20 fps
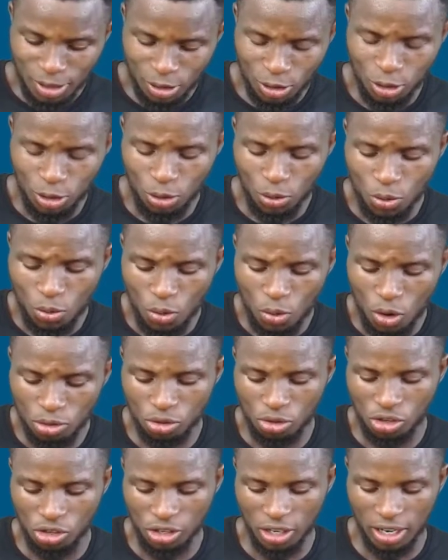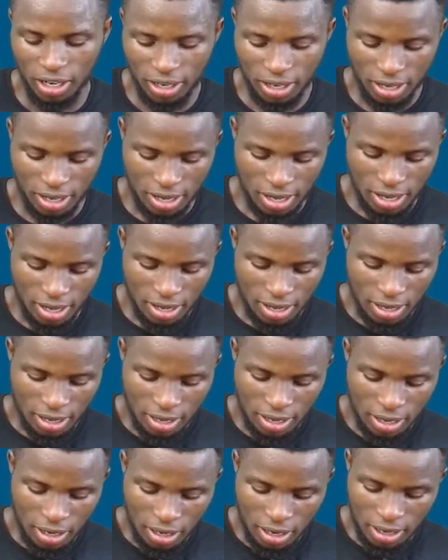So we want to check,
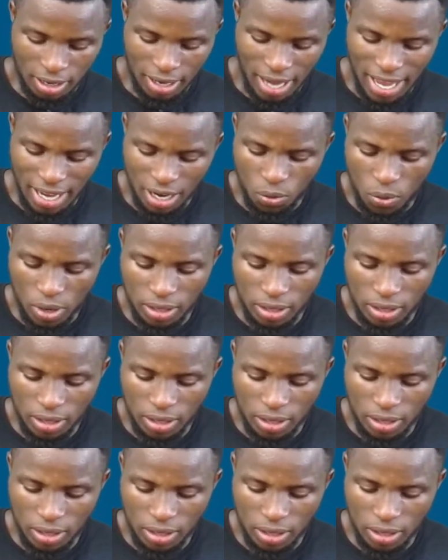like